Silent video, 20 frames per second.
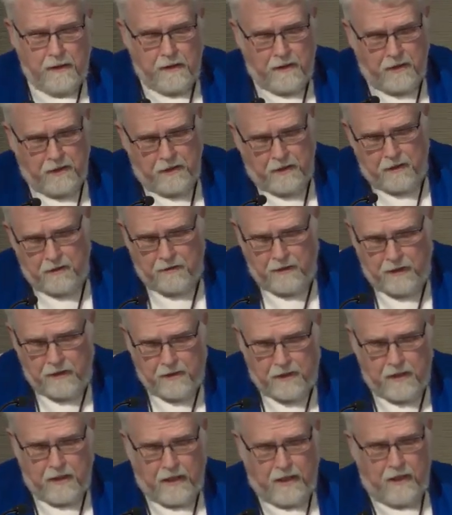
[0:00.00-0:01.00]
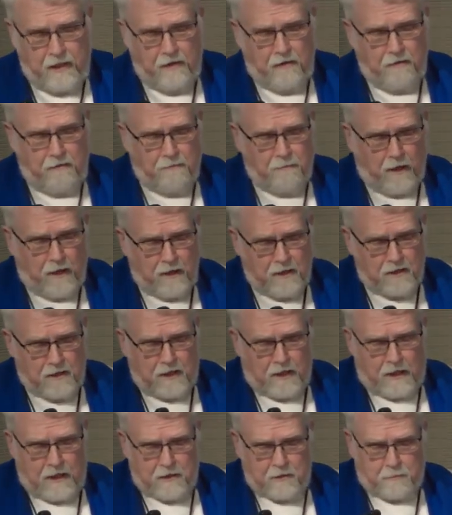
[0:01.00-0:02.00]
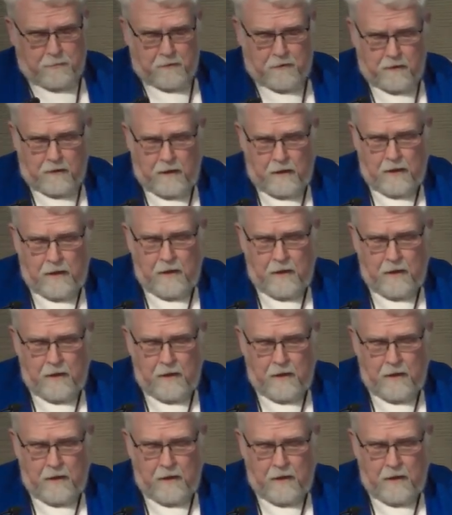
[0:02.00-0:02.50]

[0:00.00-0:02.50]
Here at the end of Mark's gospel,